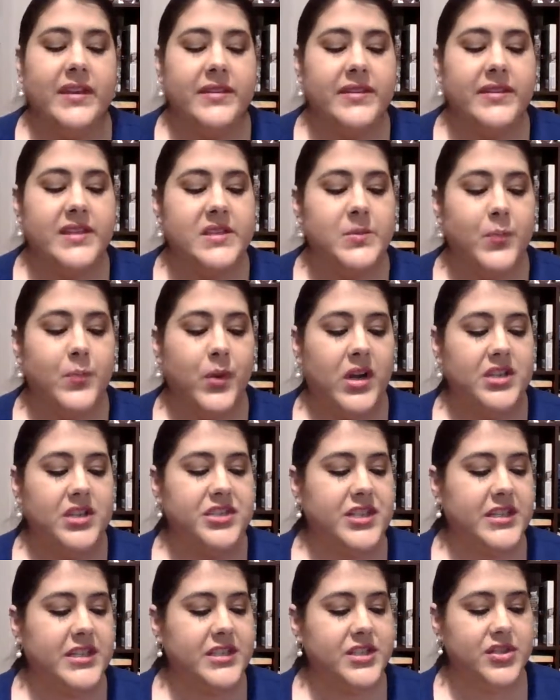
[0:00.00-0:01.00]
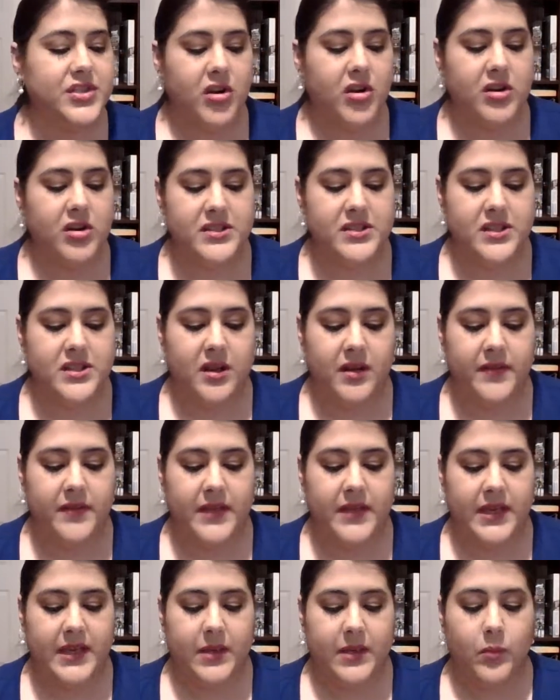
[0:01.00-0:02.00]
This project started on
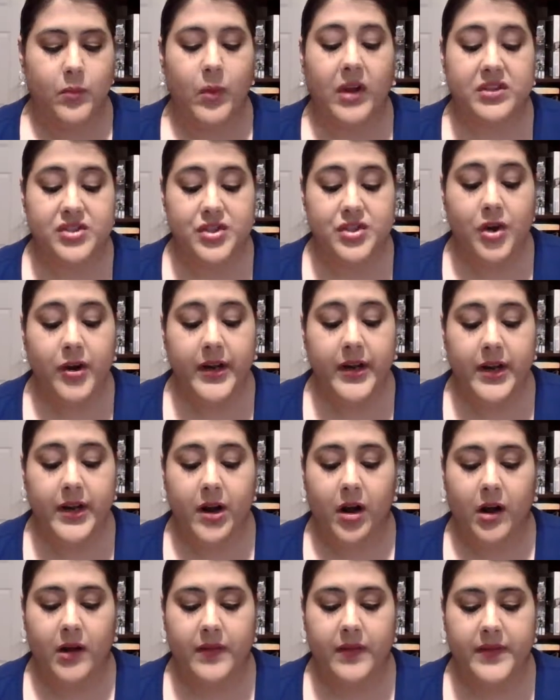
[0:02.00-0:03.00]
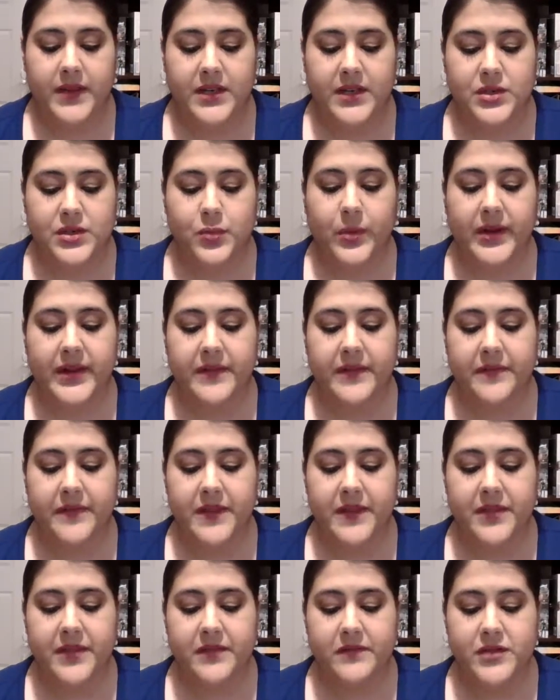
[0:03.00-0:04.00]
the
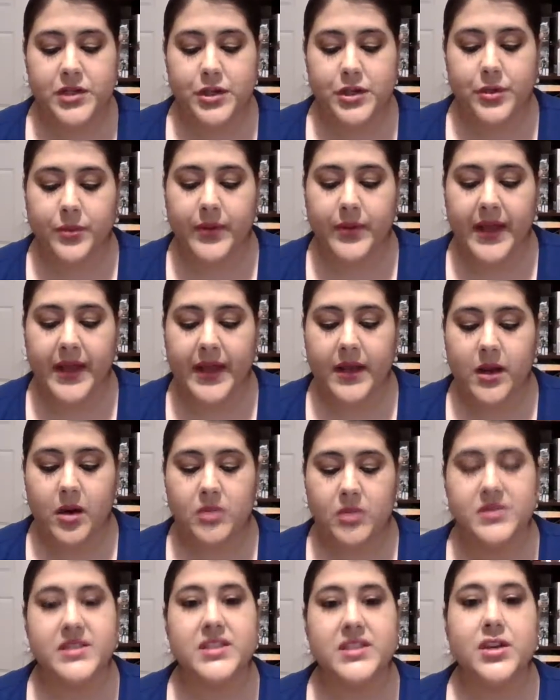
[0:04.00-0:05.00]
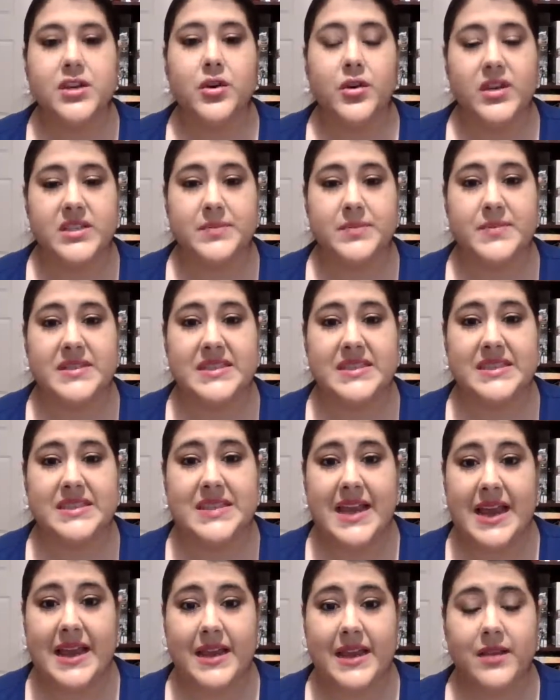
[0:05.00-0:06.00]
25th of June and goes until Christmas
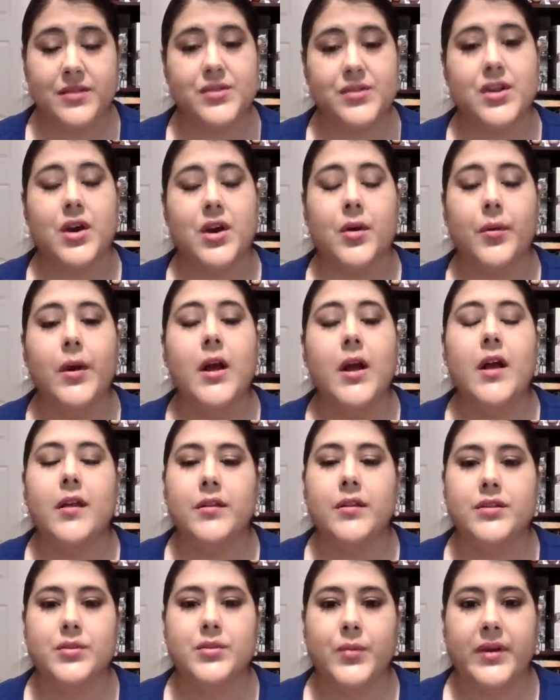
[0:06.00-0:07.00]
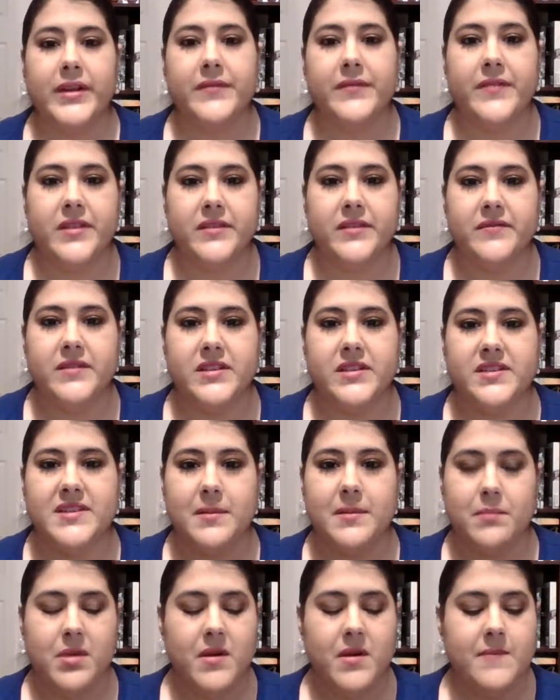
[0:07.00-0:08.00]
Day, so the 25th of
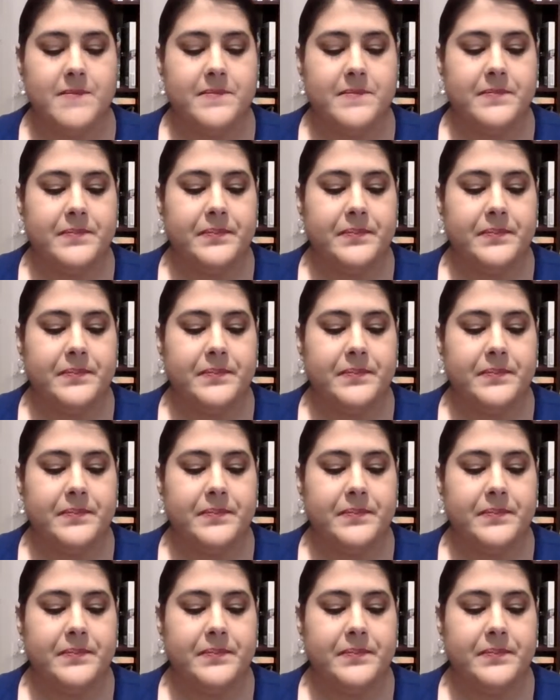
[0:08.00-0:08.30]
December.